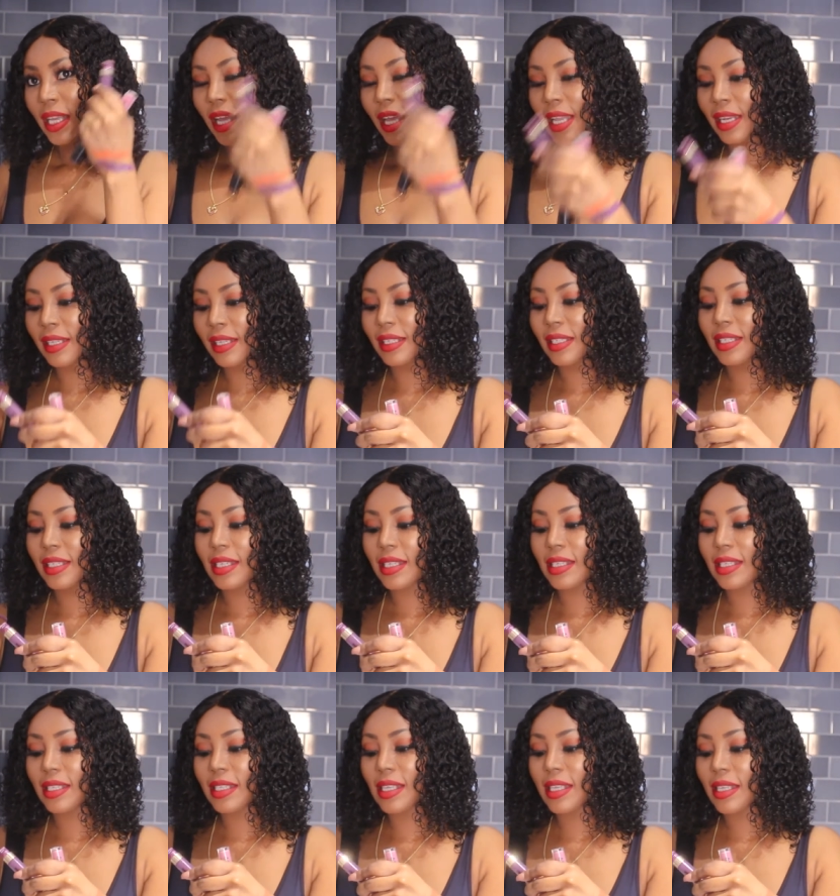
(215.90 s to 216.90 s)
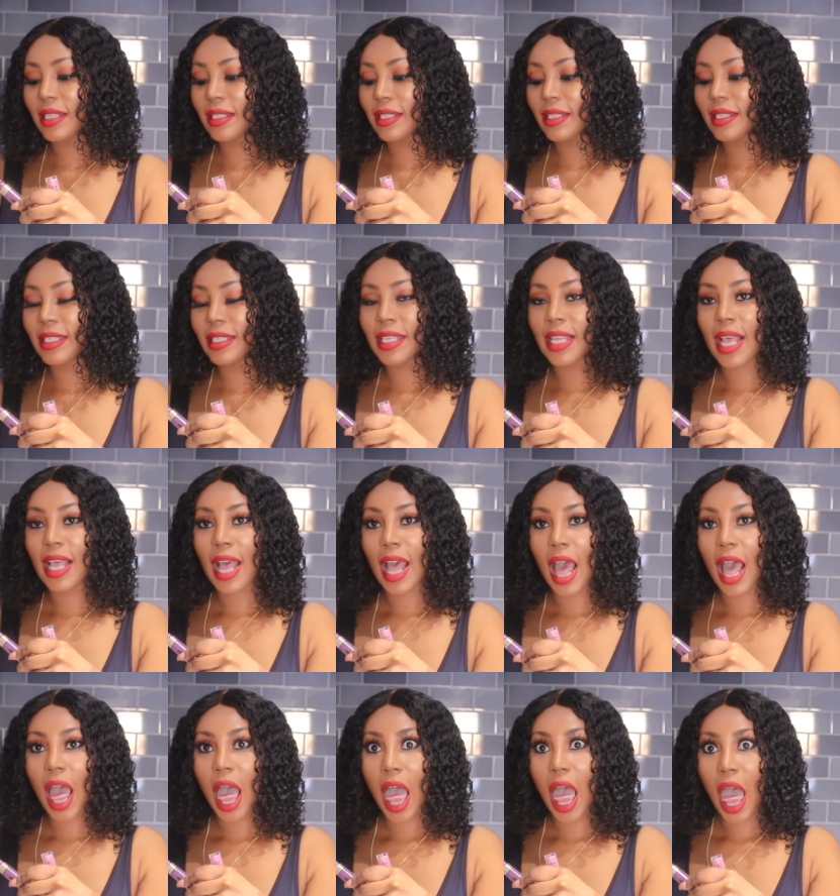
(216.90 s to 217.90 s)
And this is
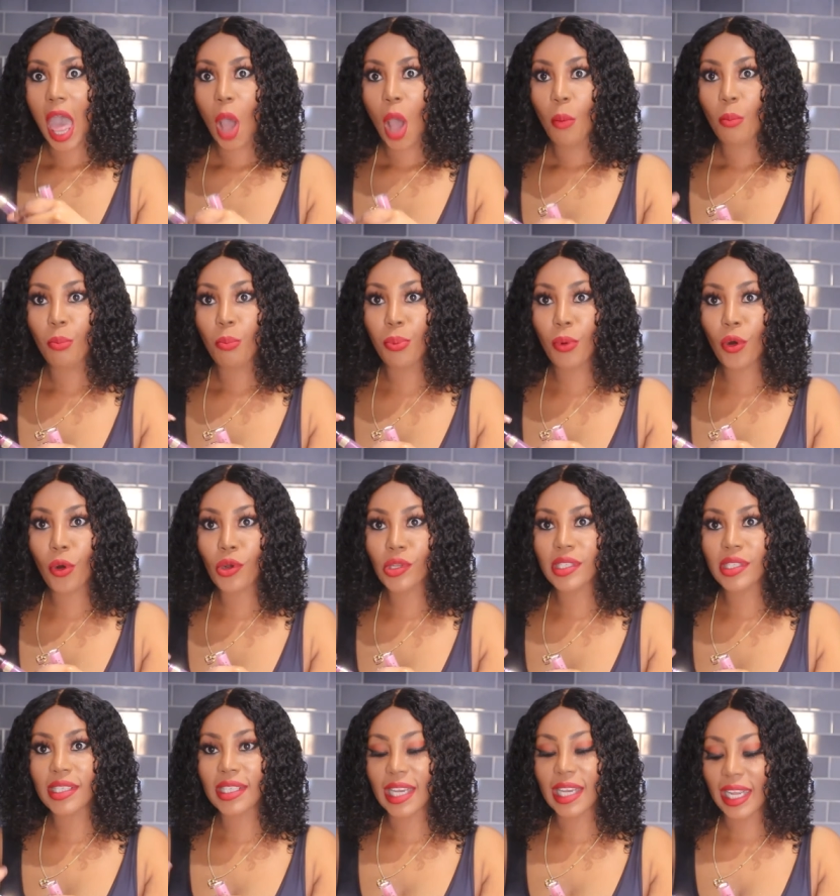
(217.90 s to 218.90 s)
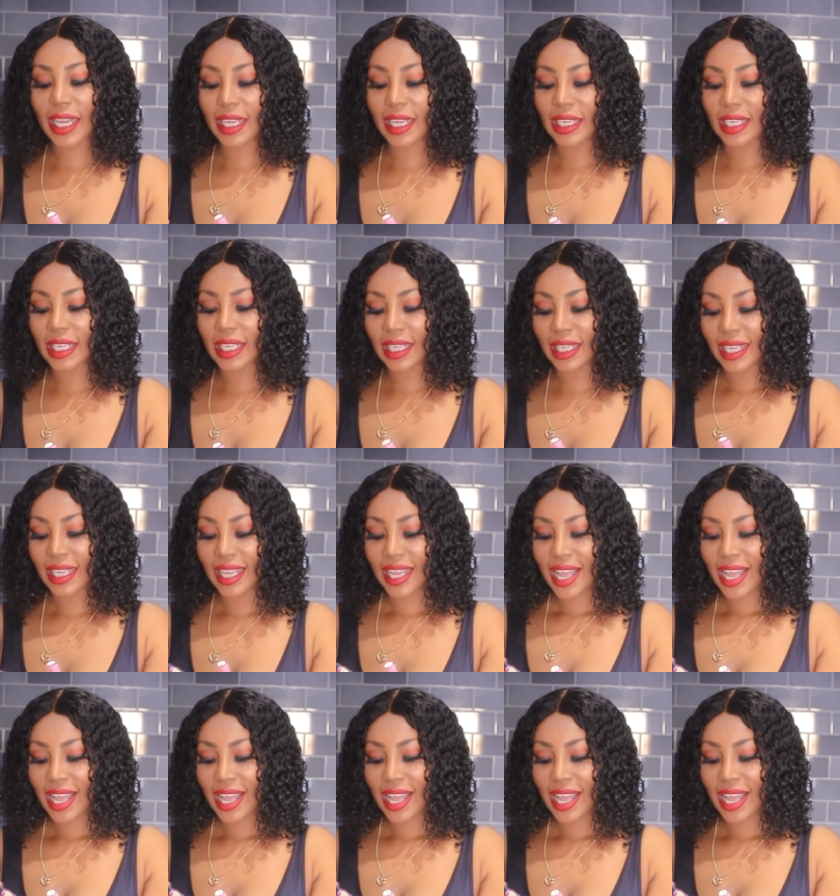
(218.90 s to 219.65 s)
Boss Lady.